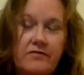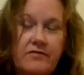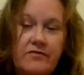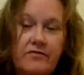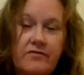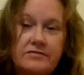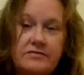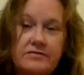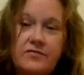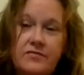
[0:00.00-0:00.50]

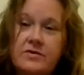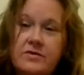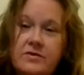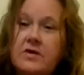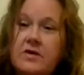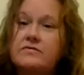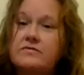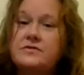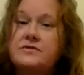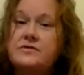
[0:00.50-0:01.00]
different
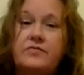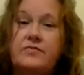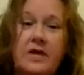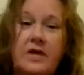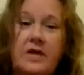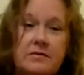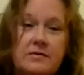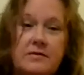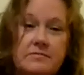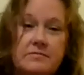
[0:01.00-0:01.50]
levels of
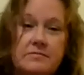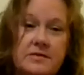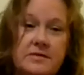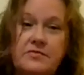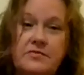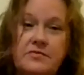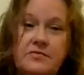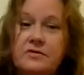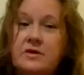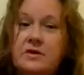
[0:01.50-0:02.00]
pain,
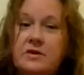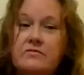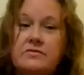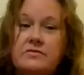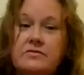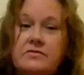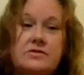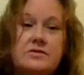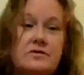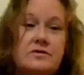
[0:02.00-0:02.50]
different
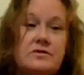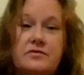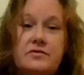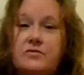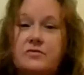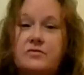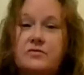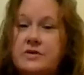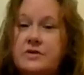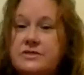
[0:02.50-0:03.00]
levels, you know,
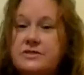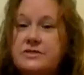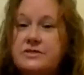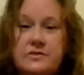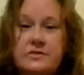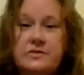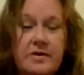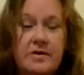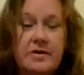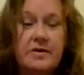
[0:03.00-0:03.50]
different places in
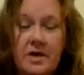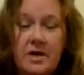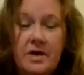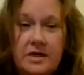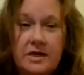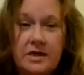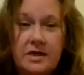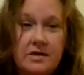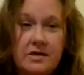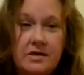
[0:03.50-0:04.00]
my body.